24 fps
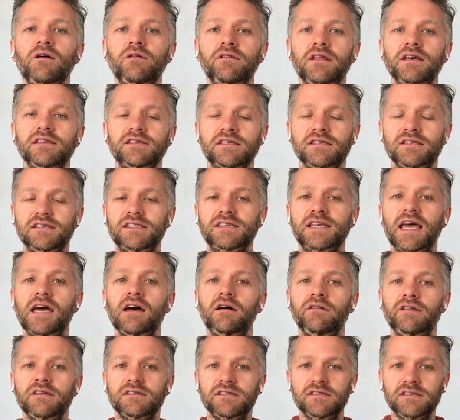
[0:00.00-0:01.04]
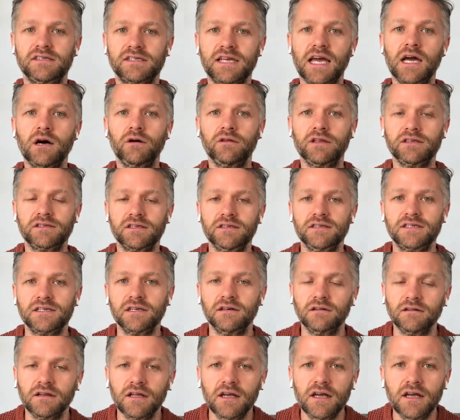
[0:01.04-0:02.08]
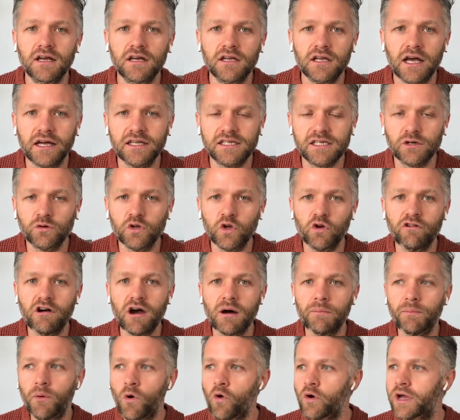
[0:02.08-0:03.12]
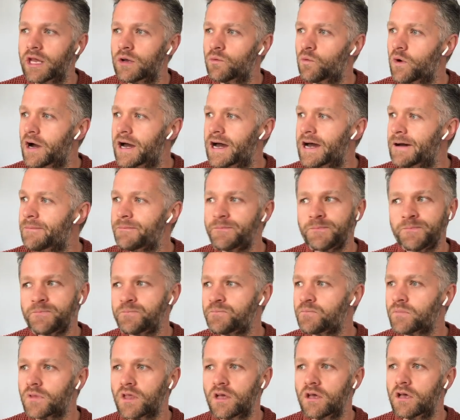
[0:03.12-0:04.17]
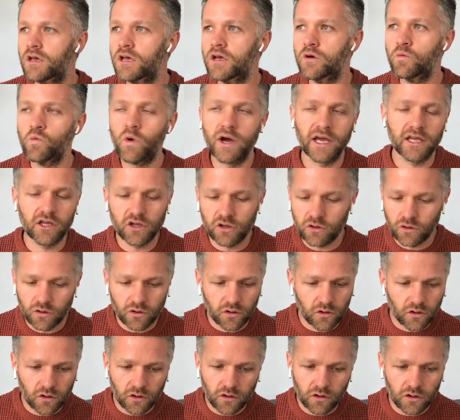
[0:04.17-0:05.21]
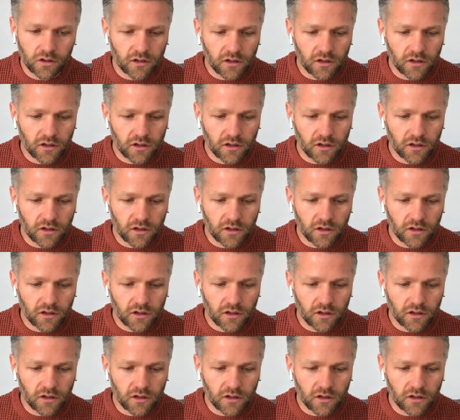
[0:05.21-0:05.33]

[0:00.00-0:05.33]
this and scale this and scale this until you're at a point where you've